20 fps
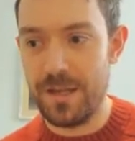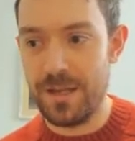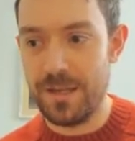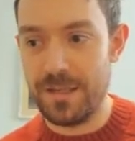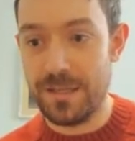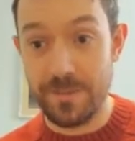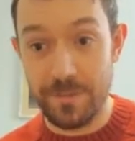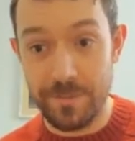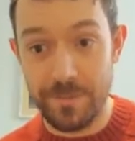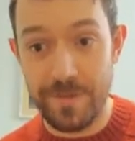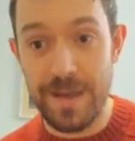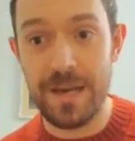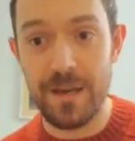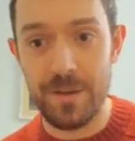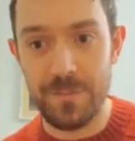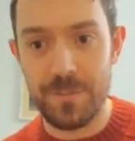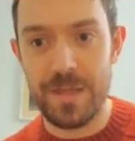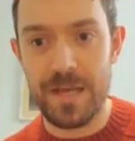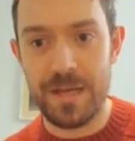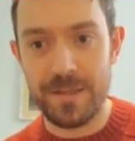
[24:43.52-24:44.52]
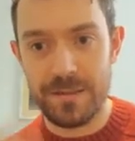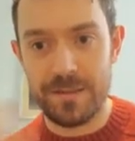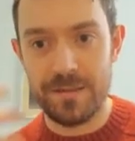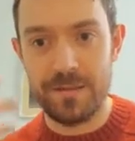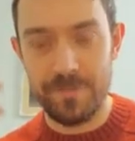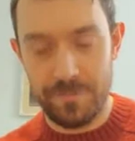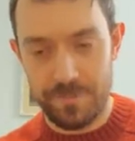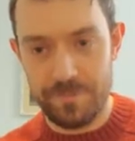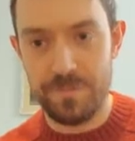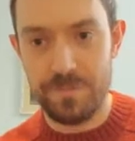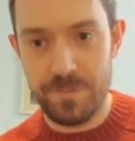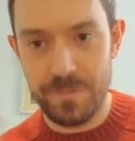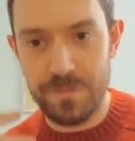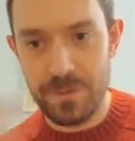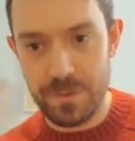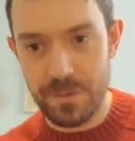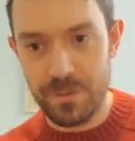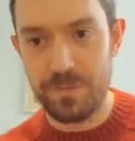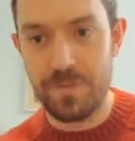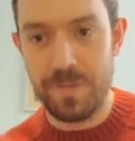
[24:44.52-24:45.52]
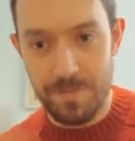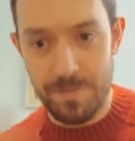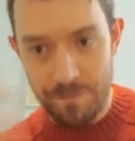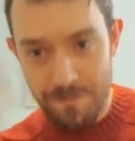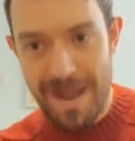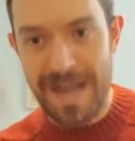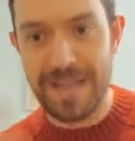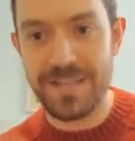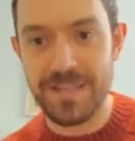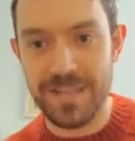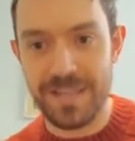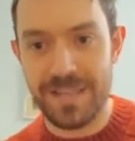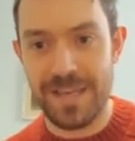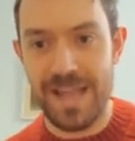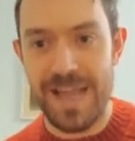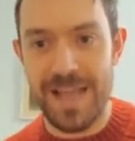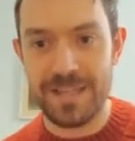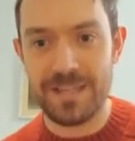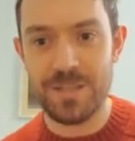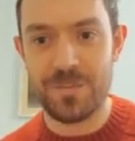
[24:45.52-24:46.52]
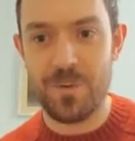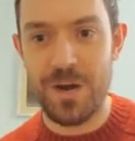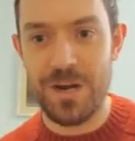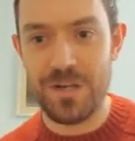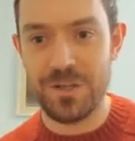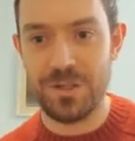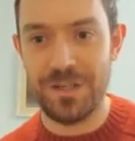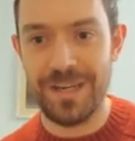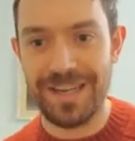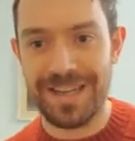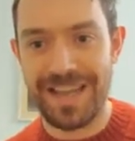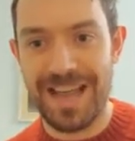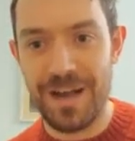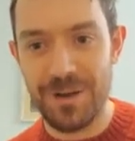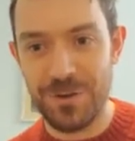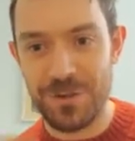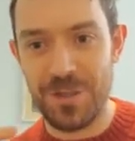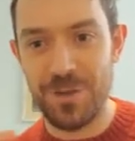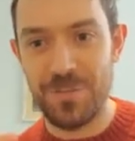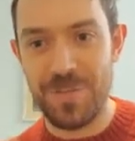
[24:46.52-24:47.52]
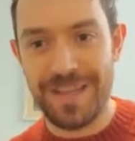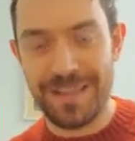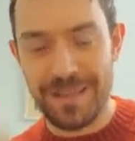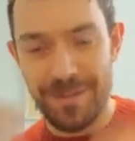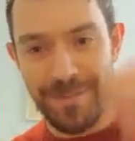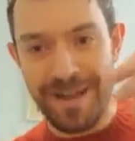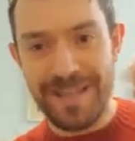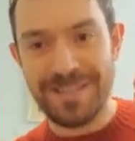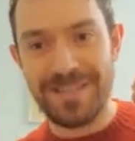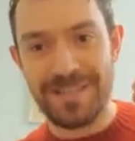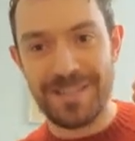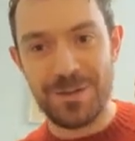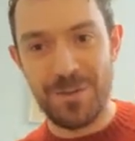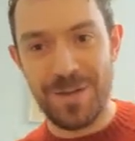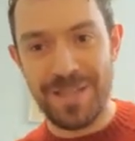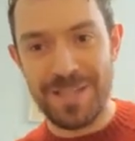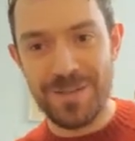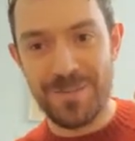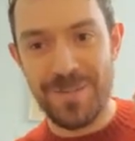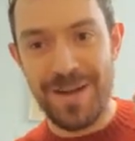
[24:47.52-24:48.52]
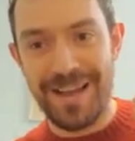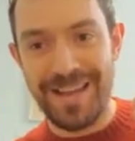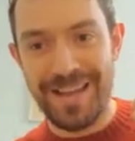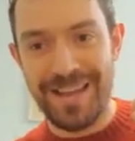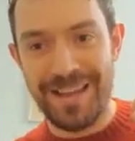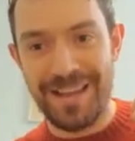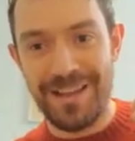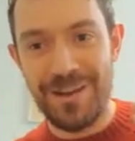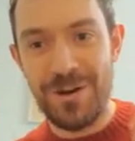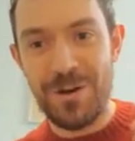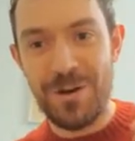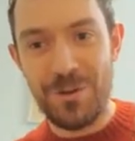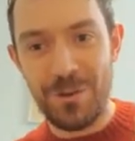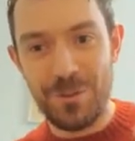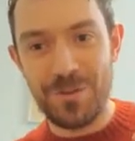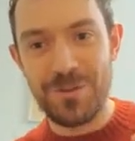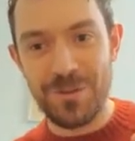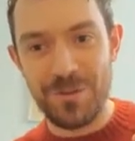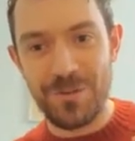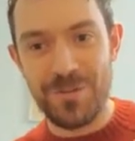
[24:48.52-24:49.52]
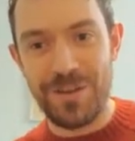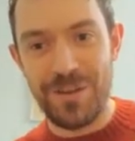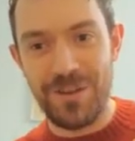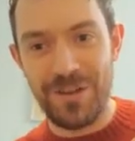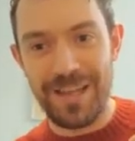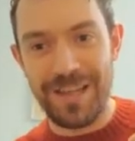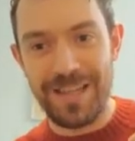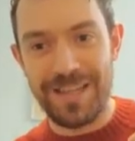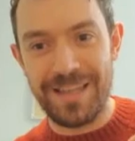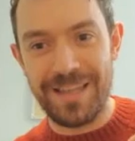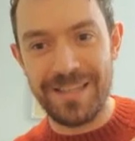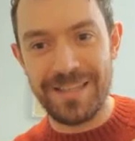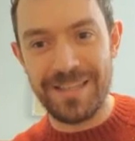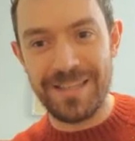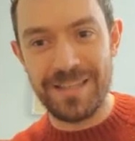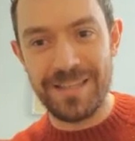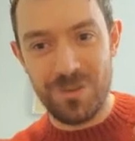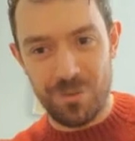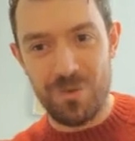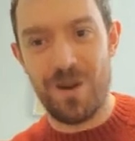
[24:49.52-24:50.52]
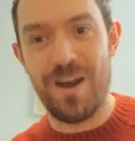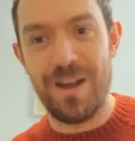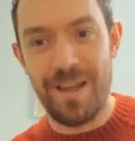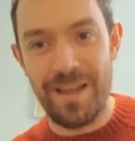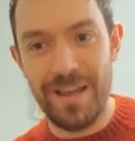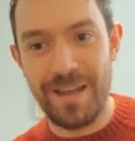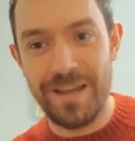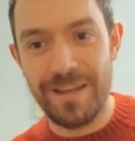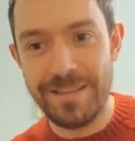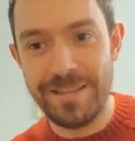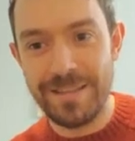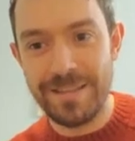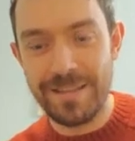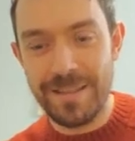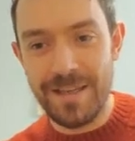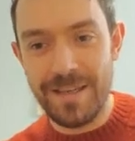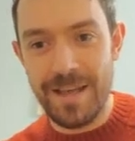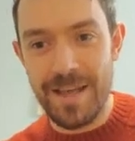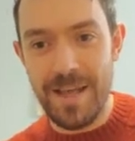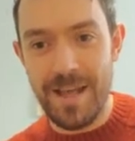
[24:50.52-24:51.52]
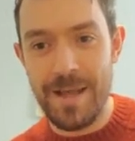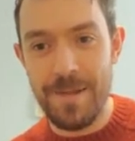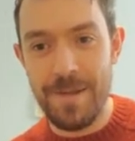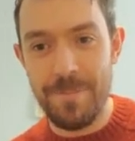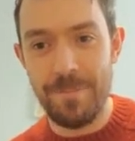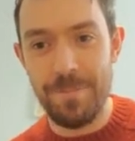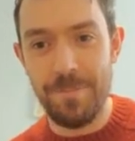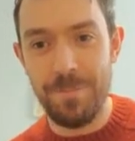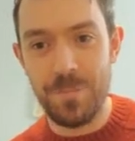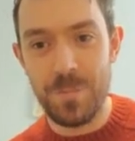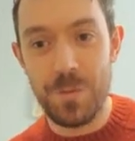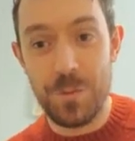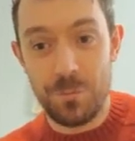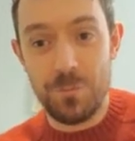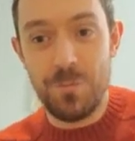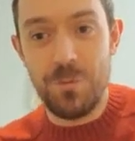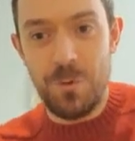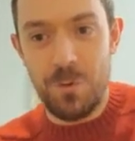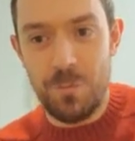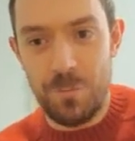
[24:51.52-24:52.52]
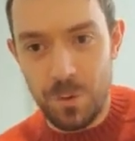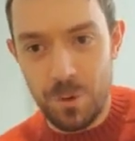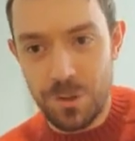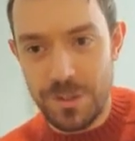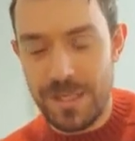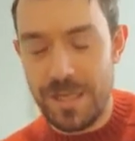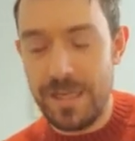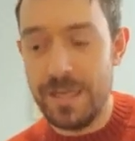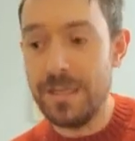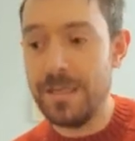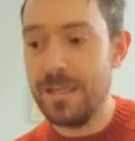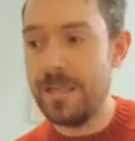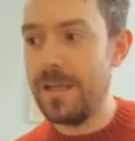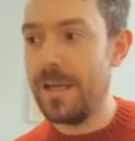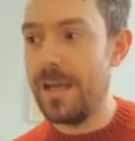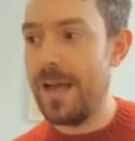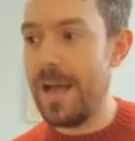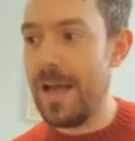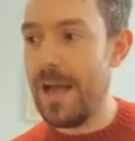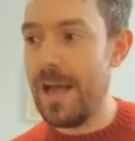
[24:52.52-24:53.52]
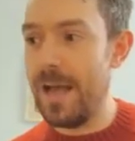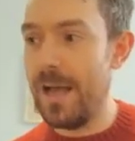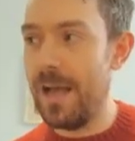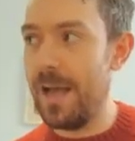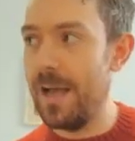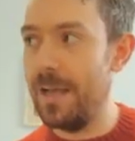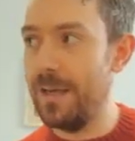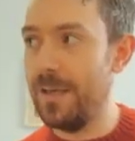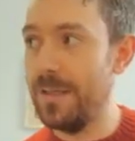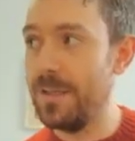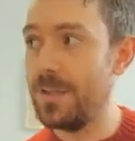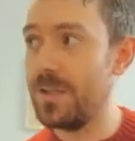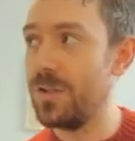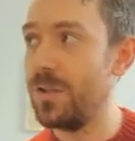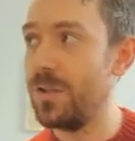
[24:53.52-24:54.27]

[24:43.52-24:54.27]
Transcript: develop that sort of mask expression. Like how can you make the mask that's always smiling also feel like it's crying through your body? And